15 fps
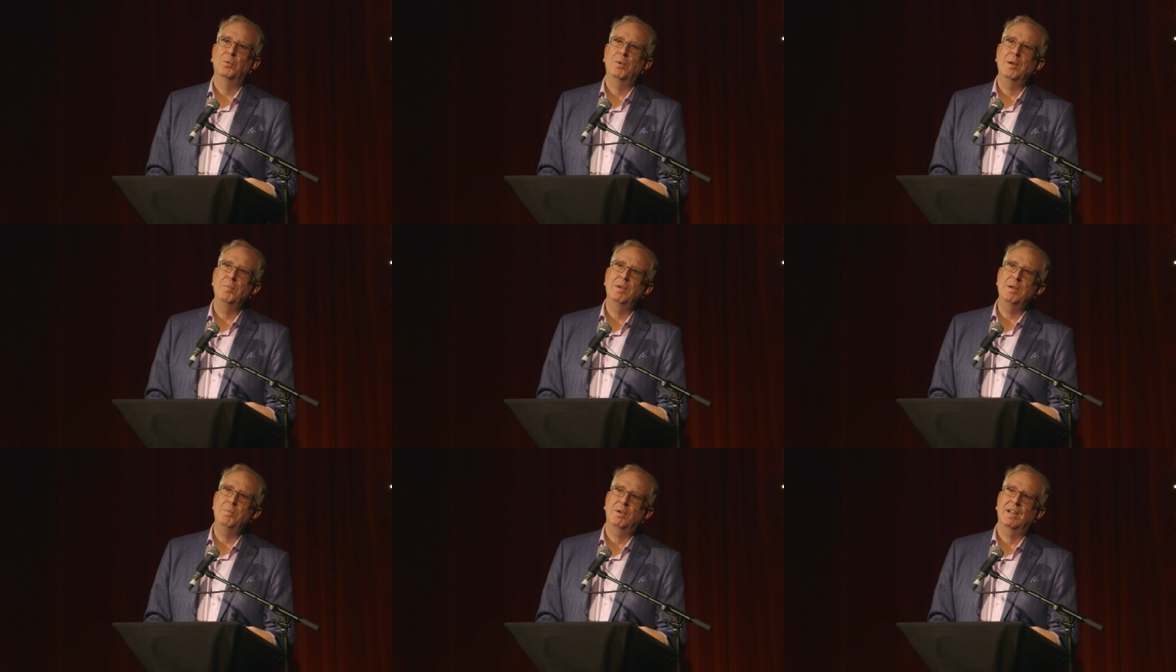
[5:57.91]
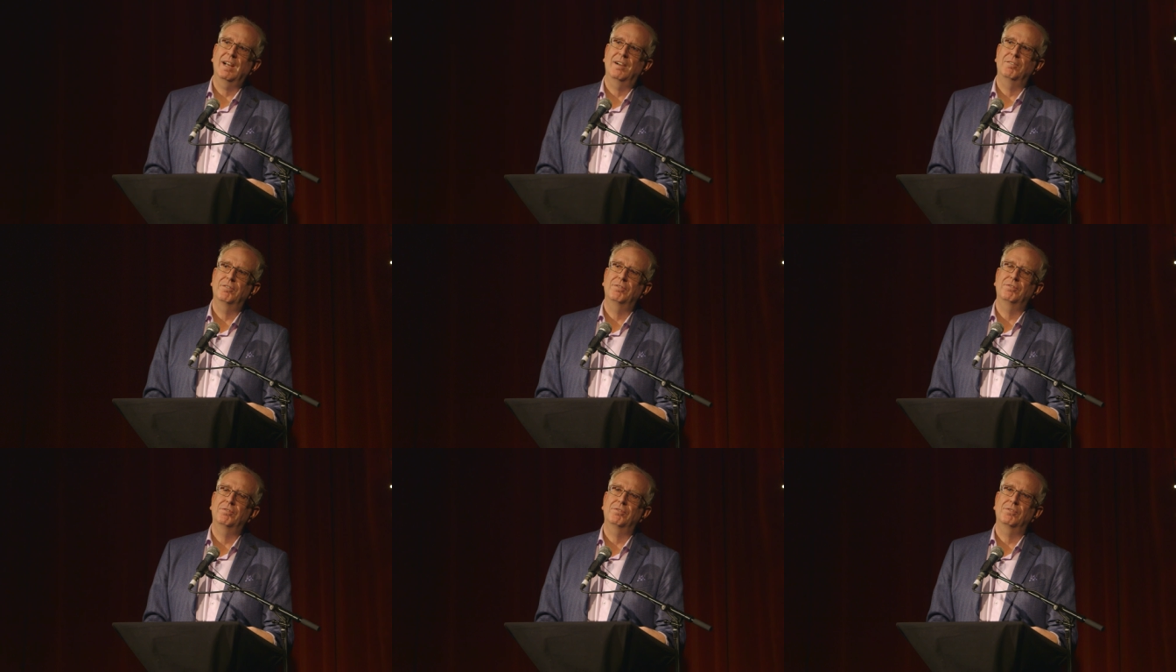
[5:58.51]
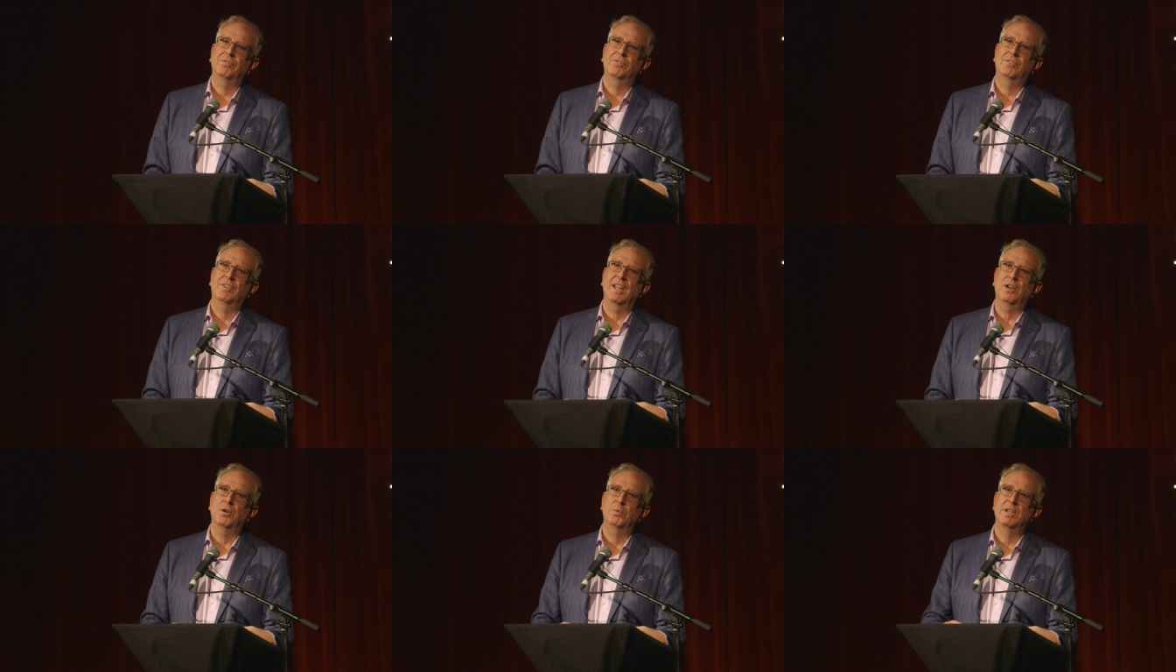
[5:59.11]
when people have,
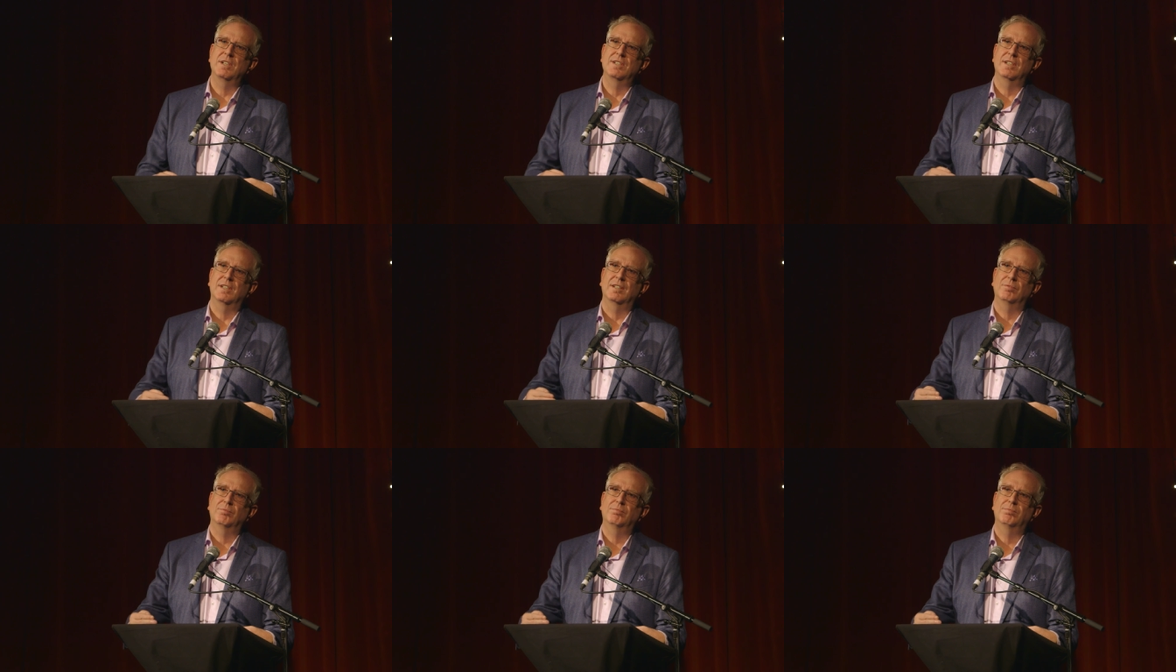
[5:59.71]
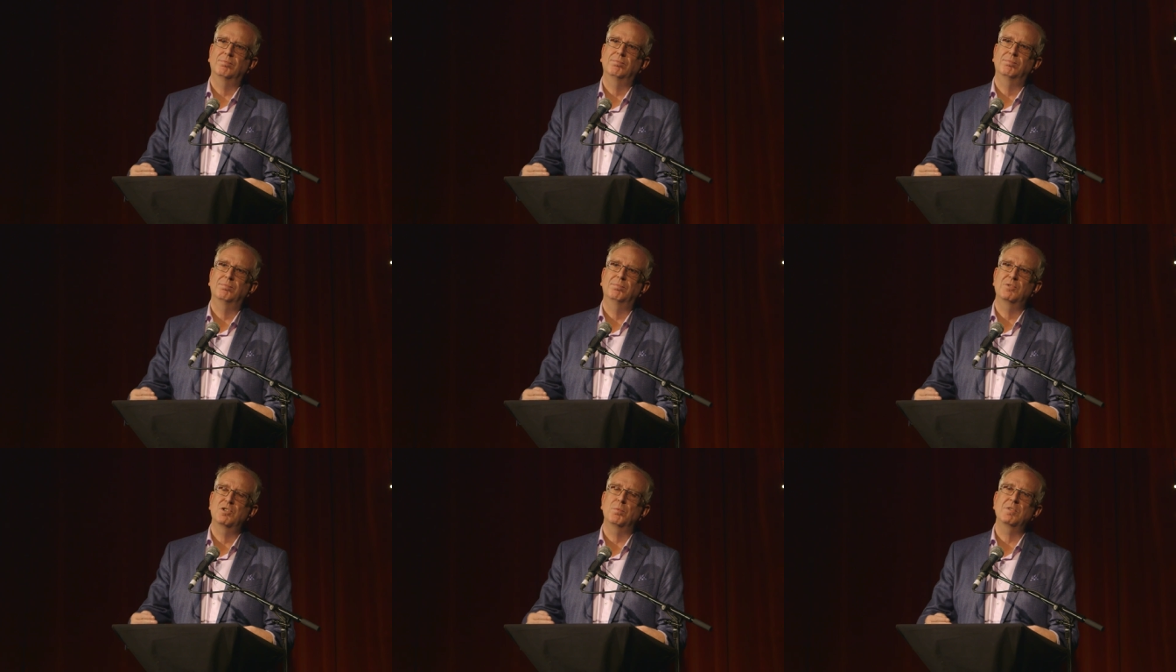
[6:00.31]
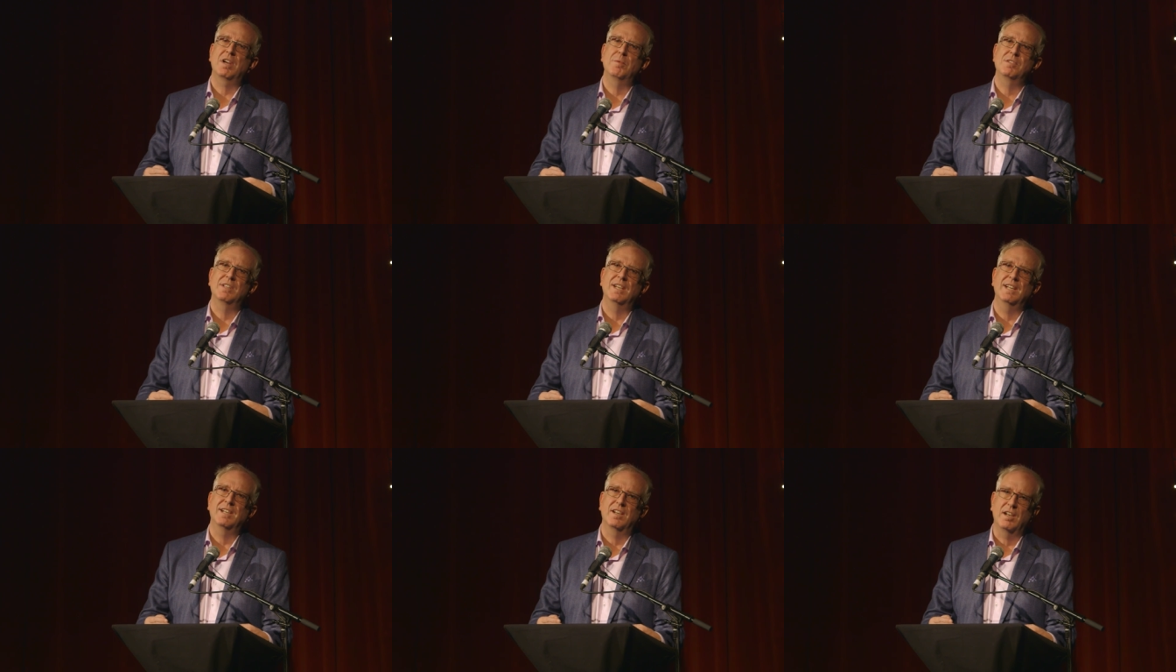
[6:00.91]
they go into, sometimes
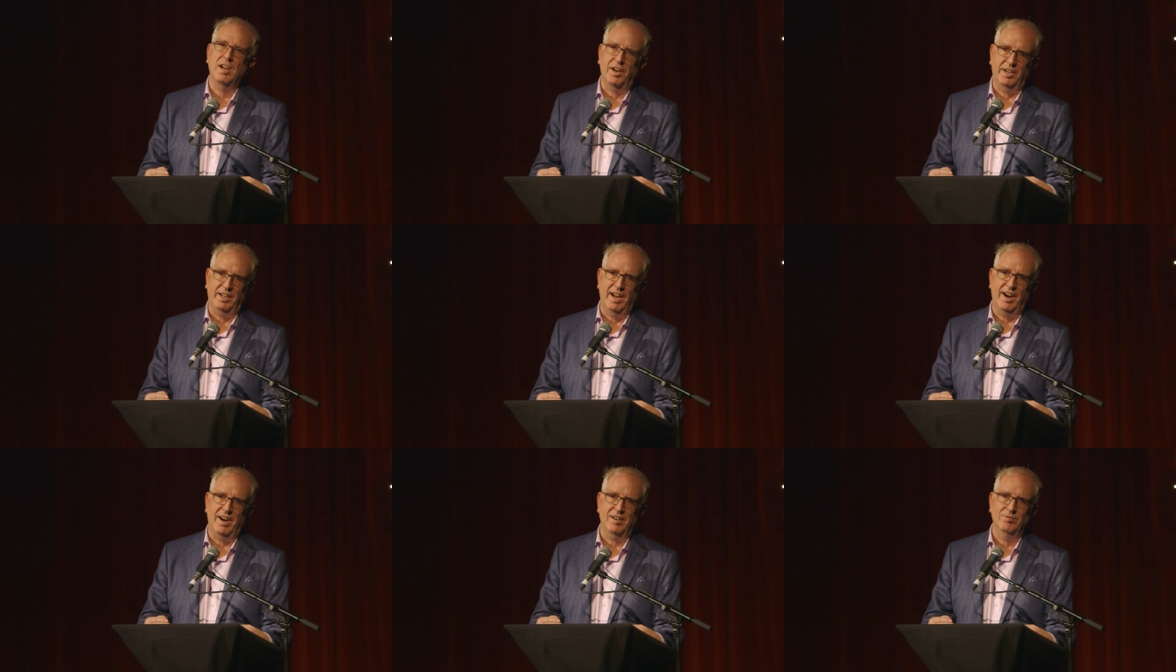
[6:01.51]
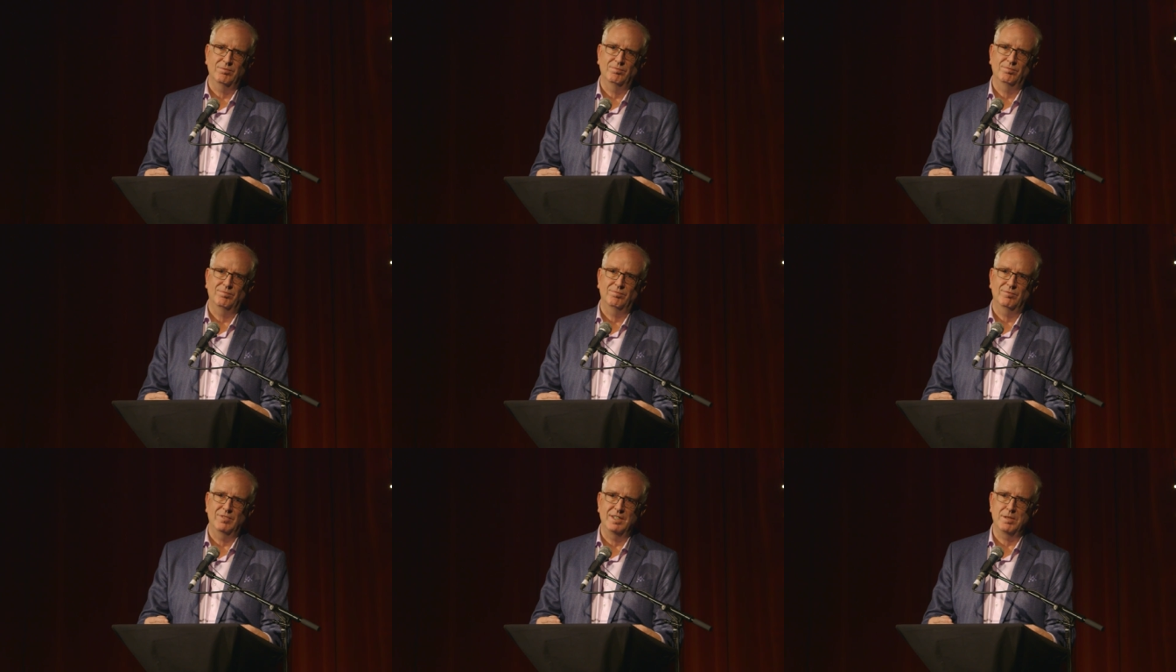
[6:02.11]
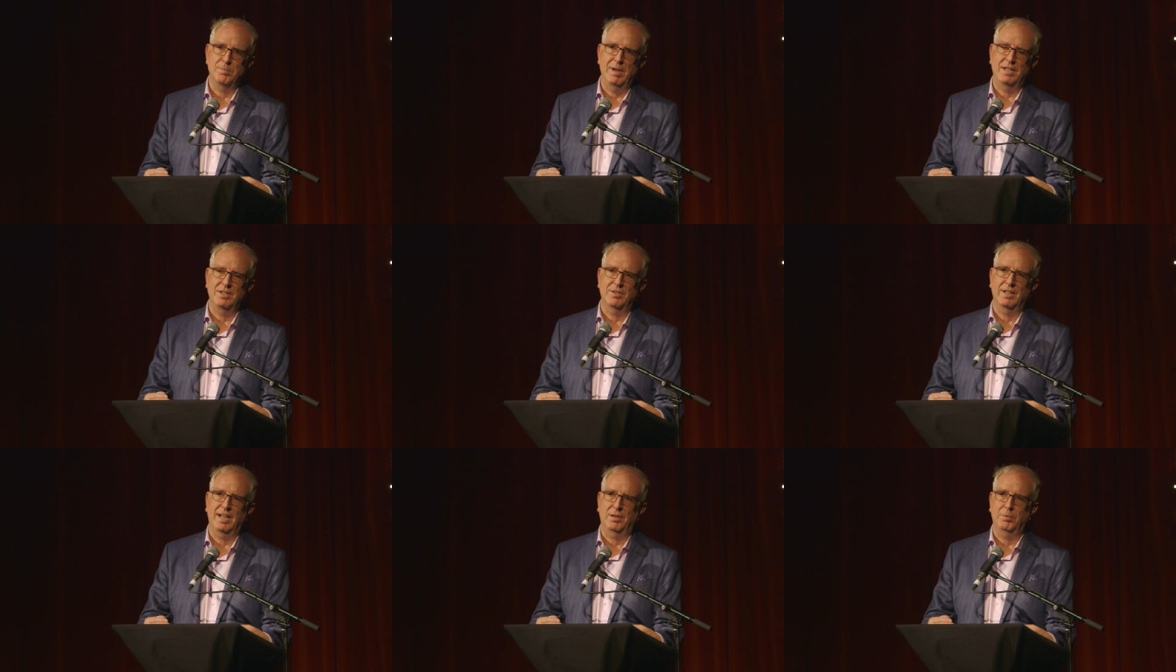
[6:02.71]
they need a lot of care, in
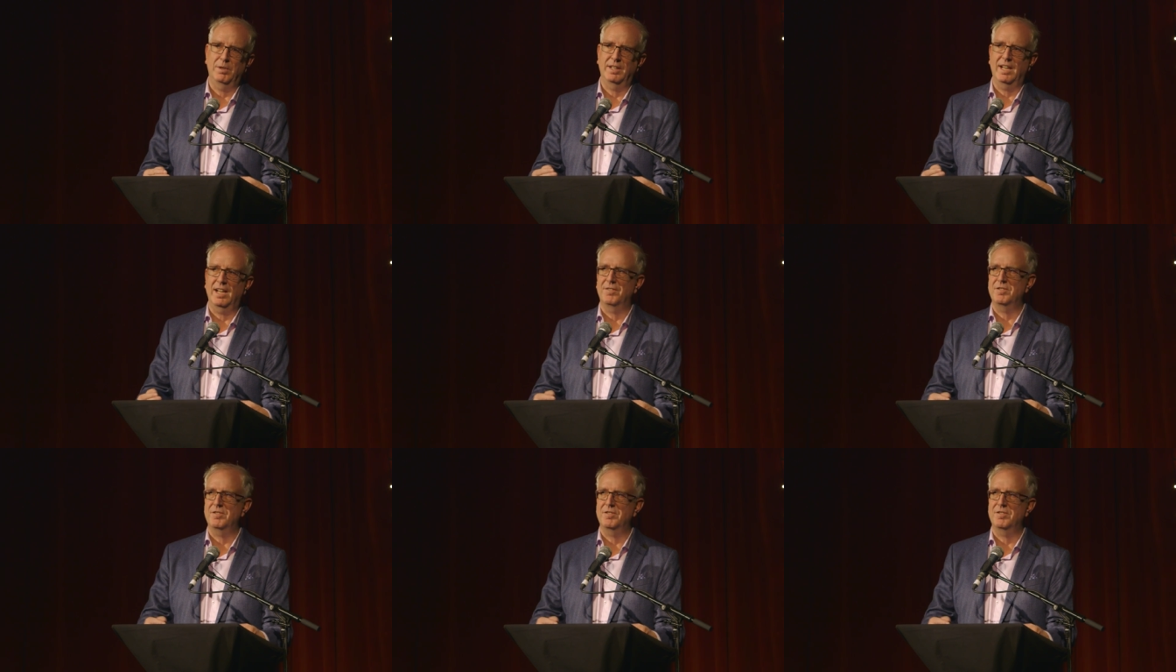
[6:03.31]
demen- like when they